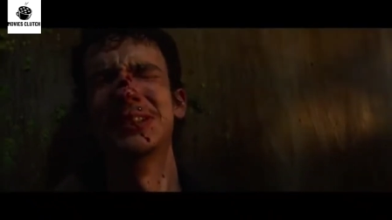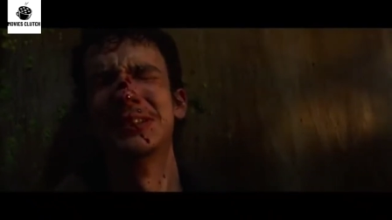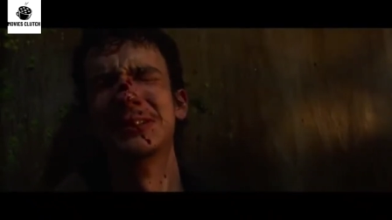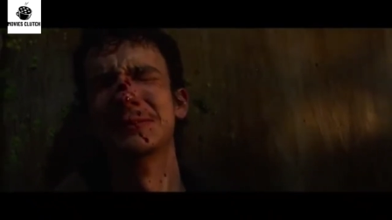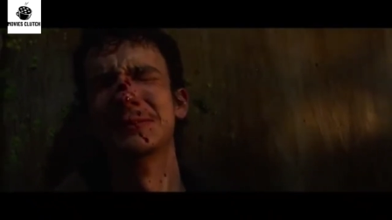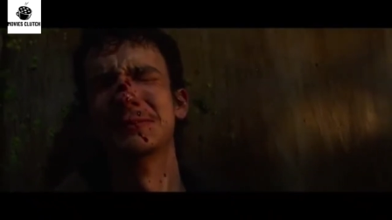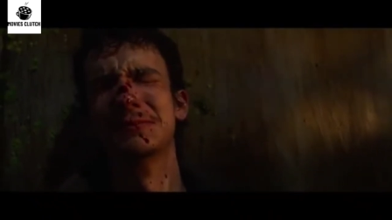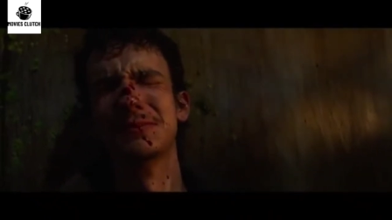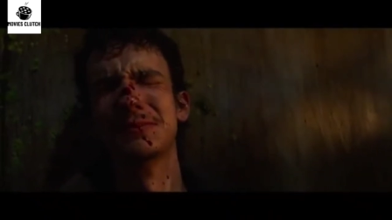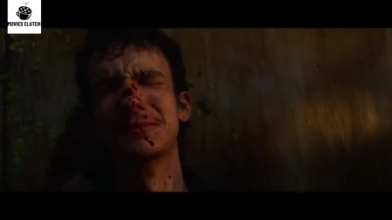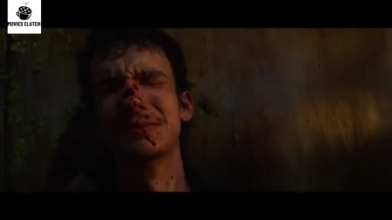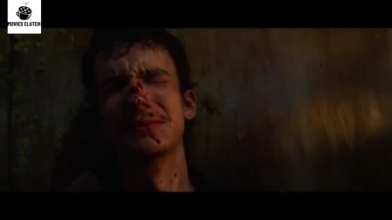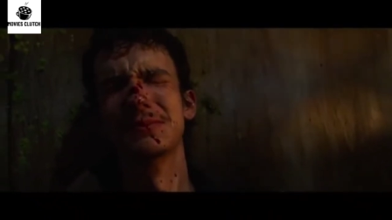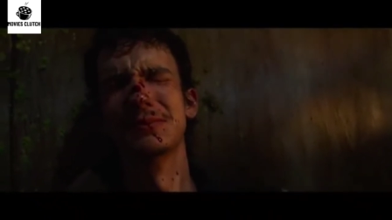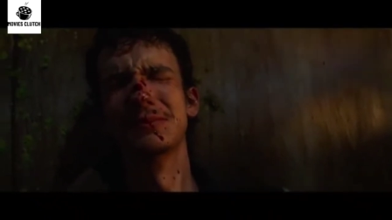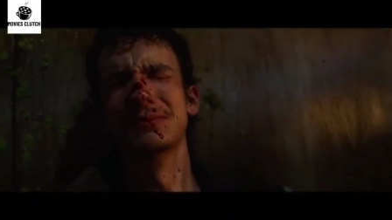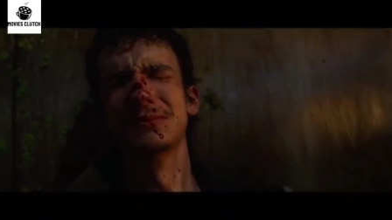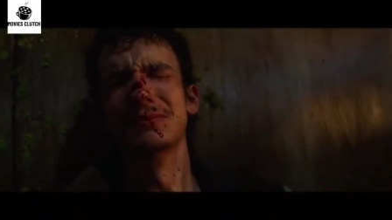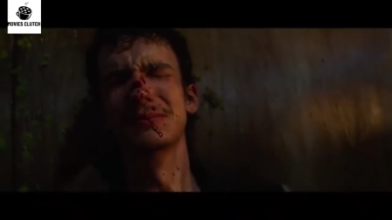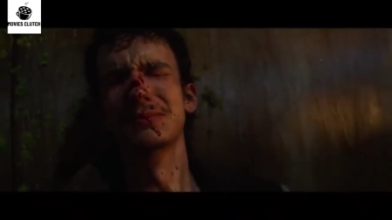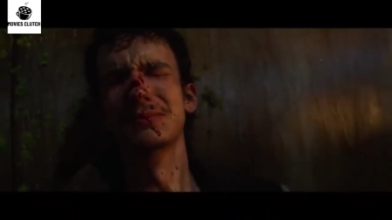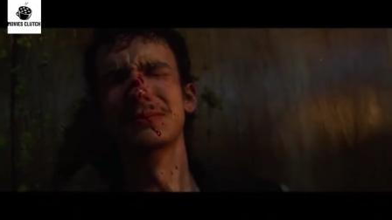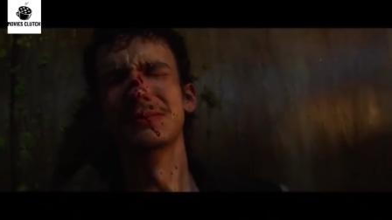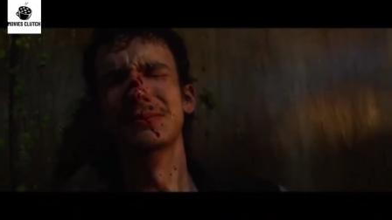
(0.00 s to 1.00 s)
himself dead.
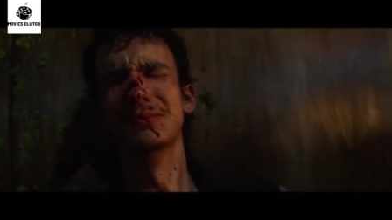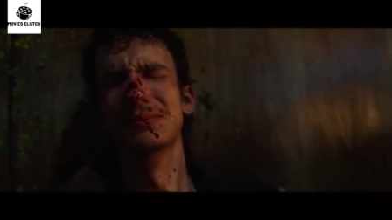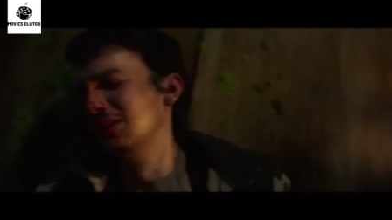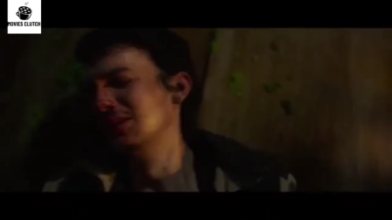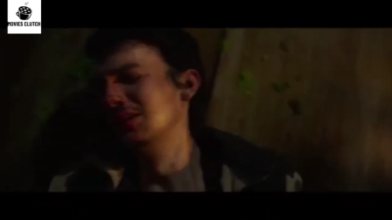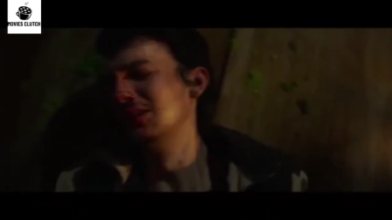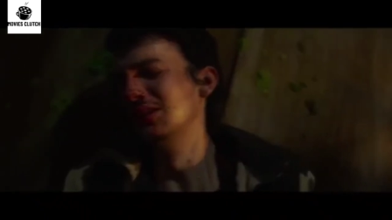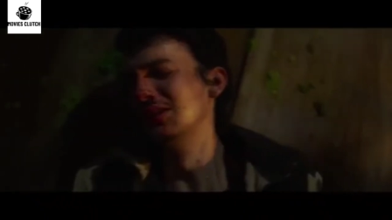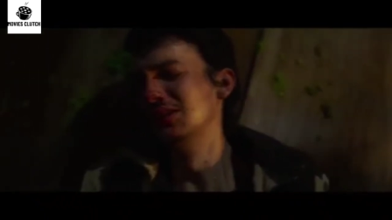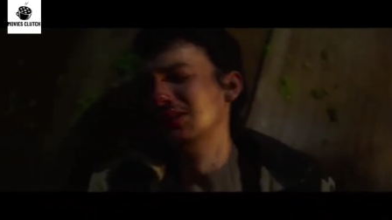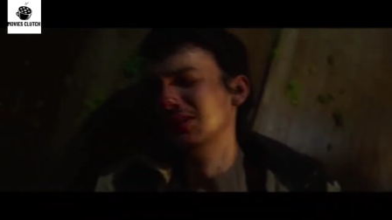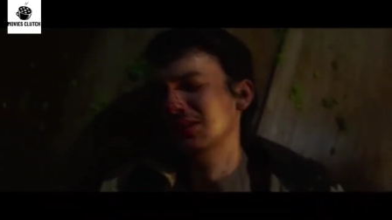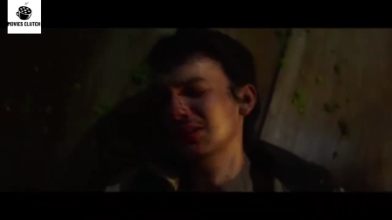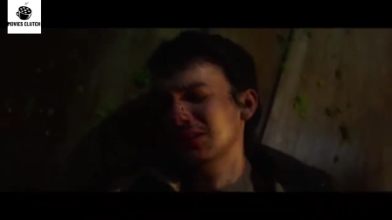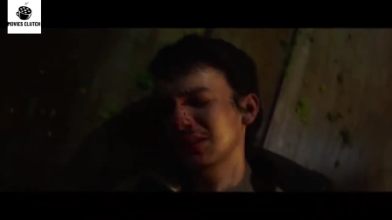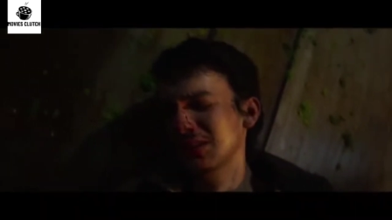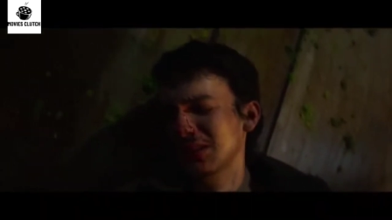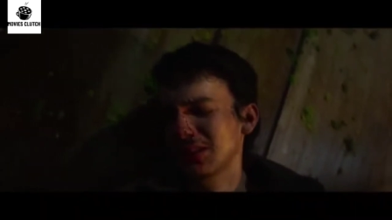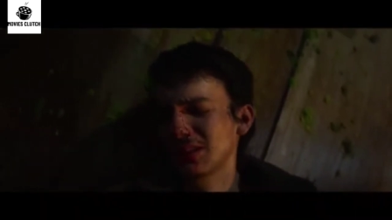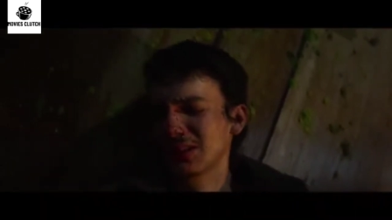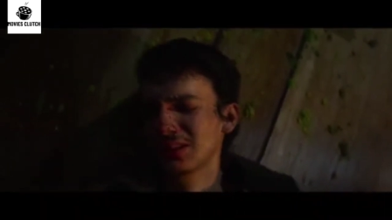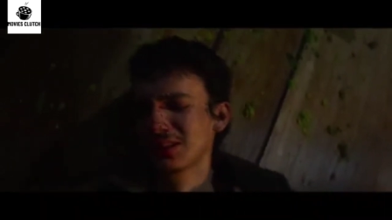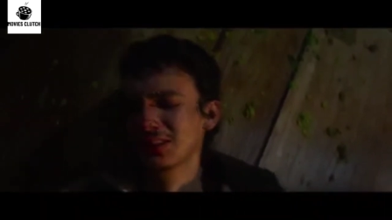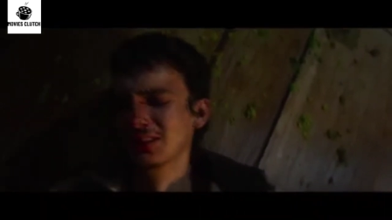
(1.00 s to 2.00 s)
In
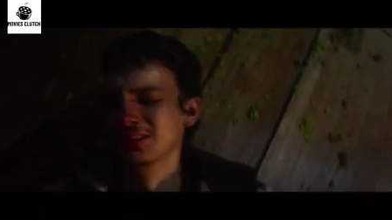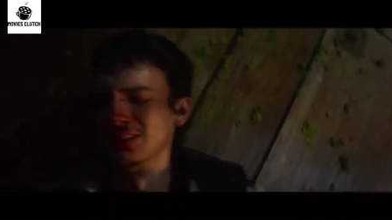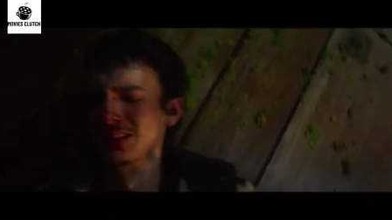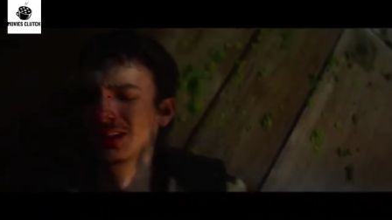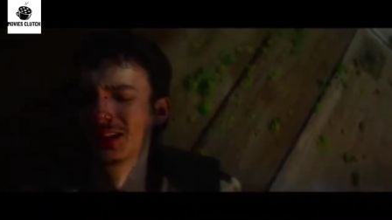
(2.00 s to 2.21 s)
rage and